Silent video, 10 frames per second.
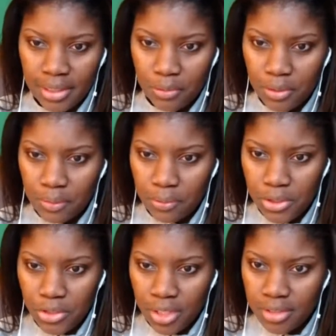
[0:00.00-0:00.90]
I really
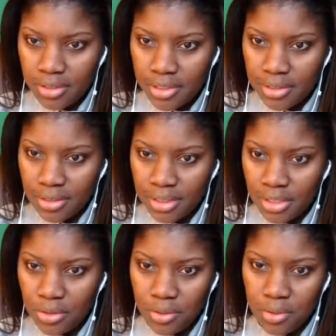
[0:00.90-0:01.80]
appreciate it. It's nice to see
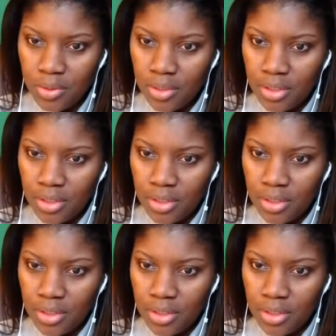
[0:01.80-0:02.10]
you.